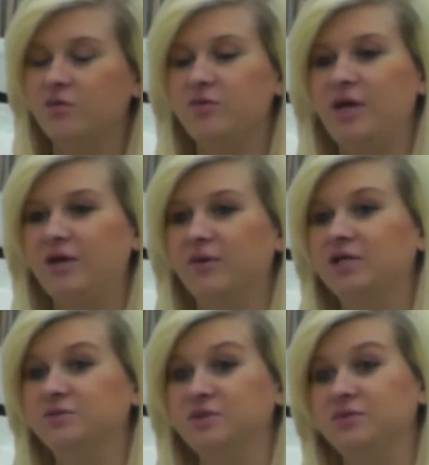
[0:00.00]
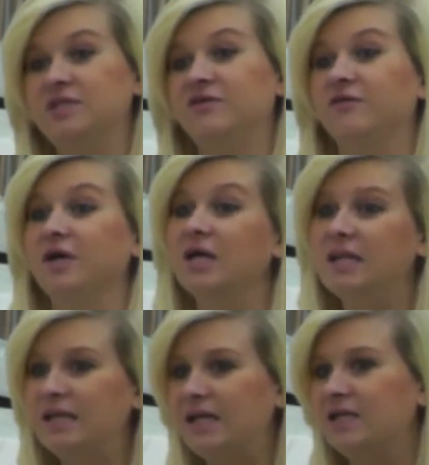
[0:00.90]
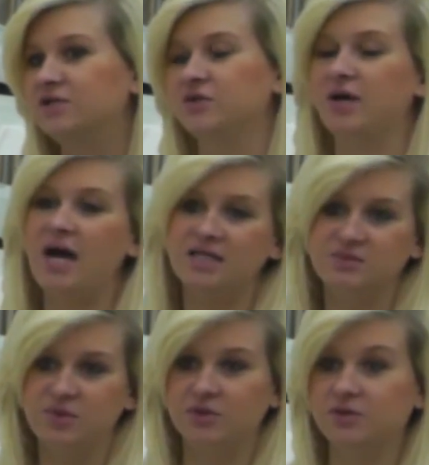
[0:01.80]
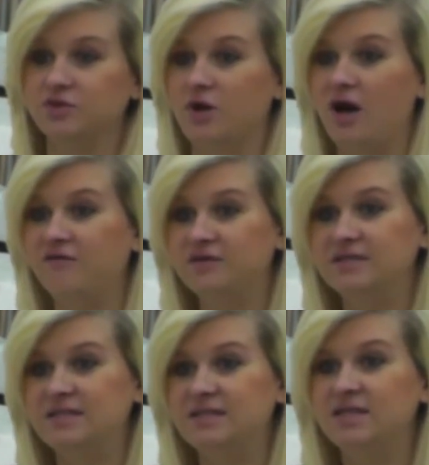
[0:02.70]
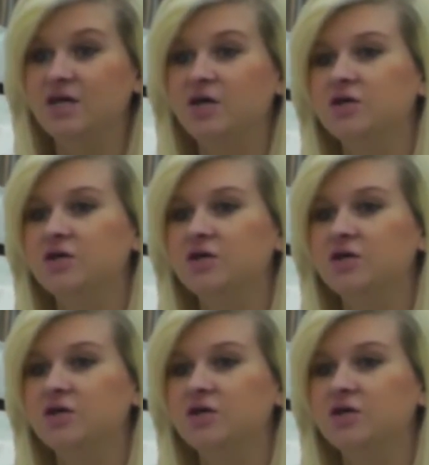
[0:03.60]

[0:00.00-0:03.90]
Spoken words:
We make arrangements with different clinics or hospitals or offices,